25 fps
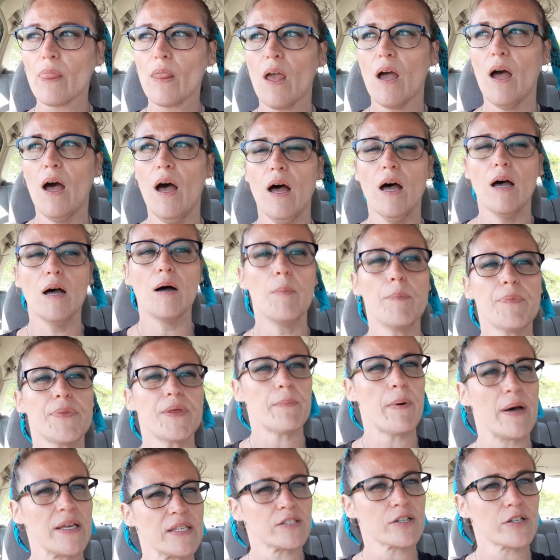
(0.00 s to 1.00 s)
Um, the
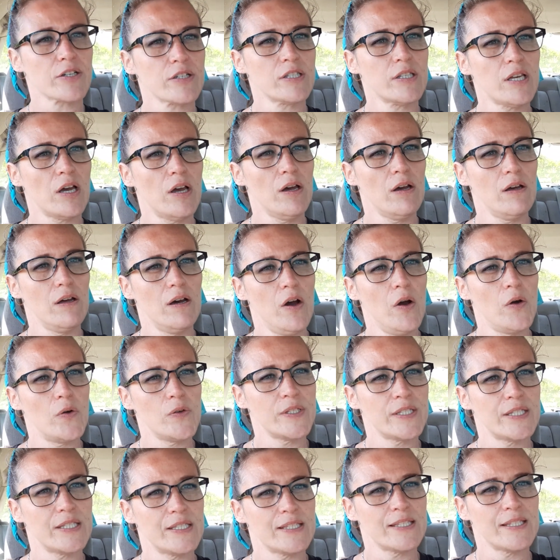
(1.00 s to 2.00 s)
bussers
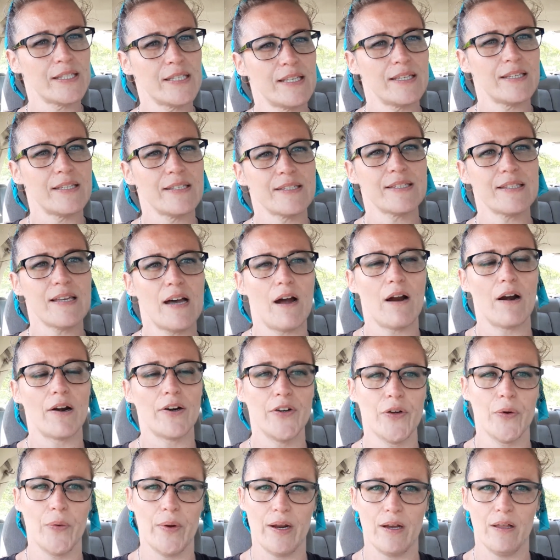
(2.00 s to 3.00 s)
hostesses are
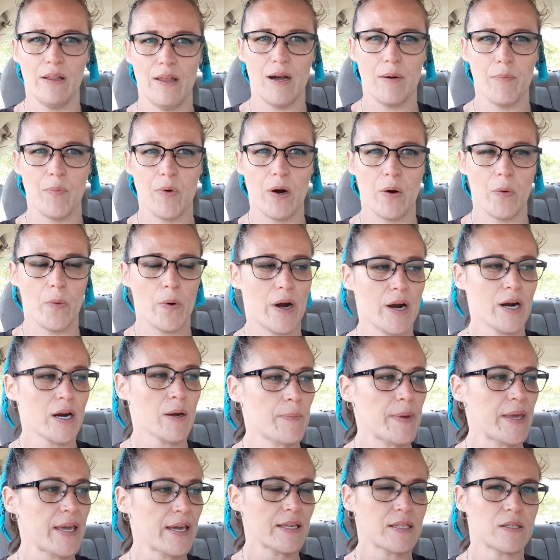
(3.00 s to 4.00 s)
doing a lot more work
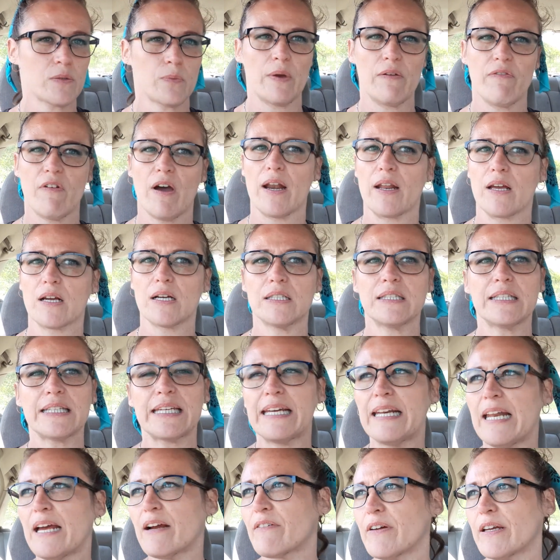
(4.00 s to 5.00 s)
because we've got to
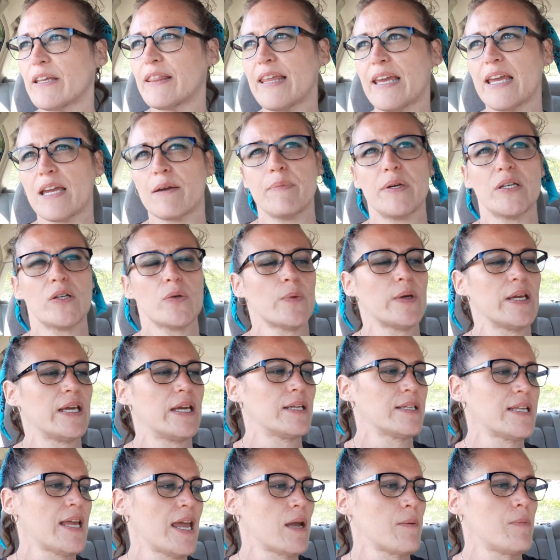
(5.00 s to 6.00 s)
clean everything in
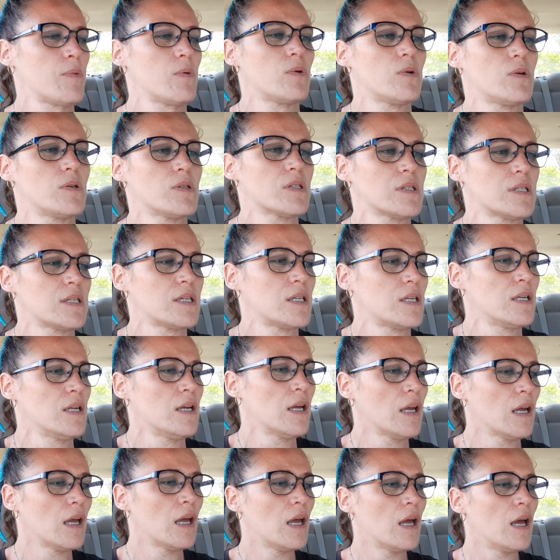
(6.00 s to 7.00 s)
between tables and
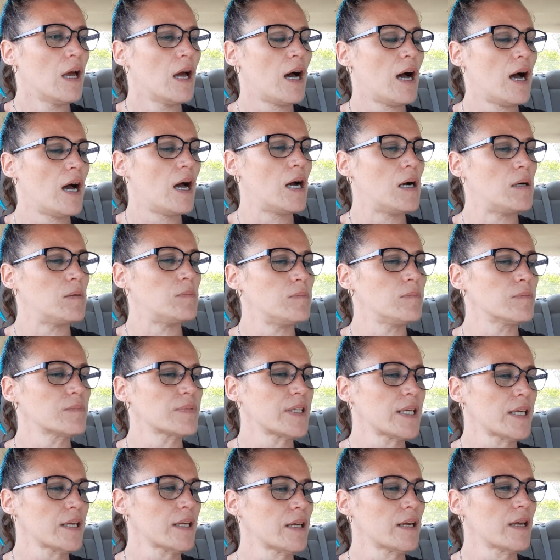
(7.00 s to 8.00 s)
um,
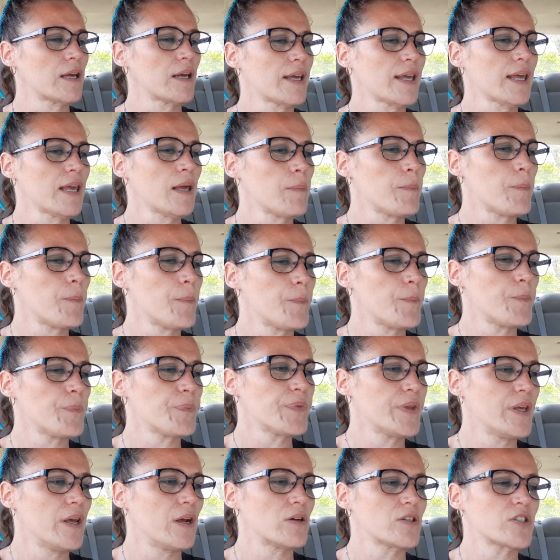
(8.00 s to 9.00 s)
keep
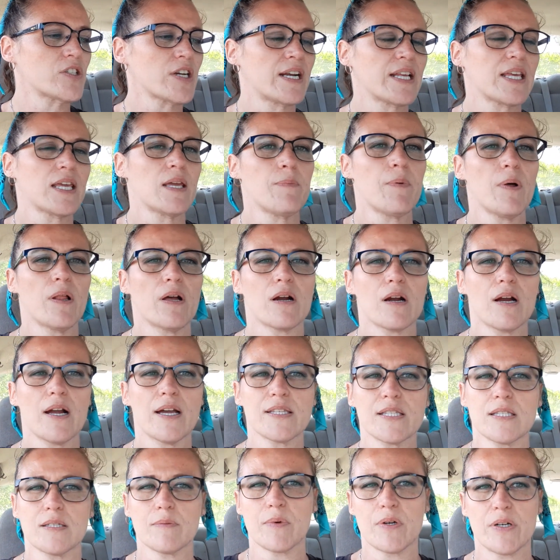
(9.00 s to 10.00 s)
you know try to keep all our
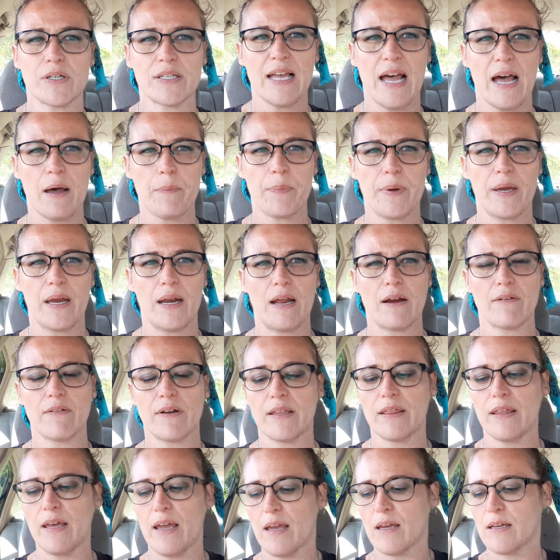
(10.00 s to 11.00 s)
customers happy and
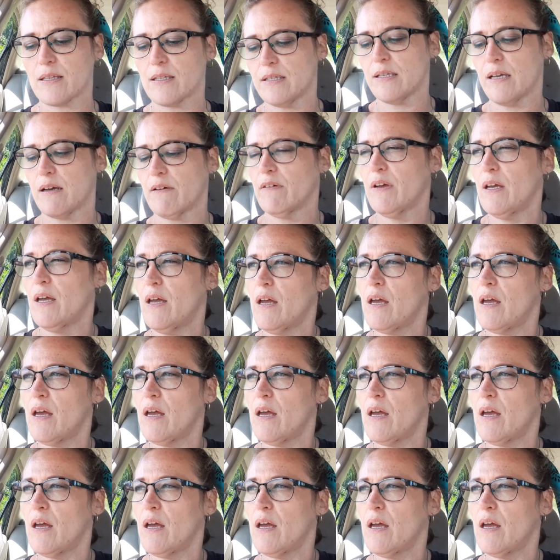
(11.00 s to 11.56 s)
everything and stuff.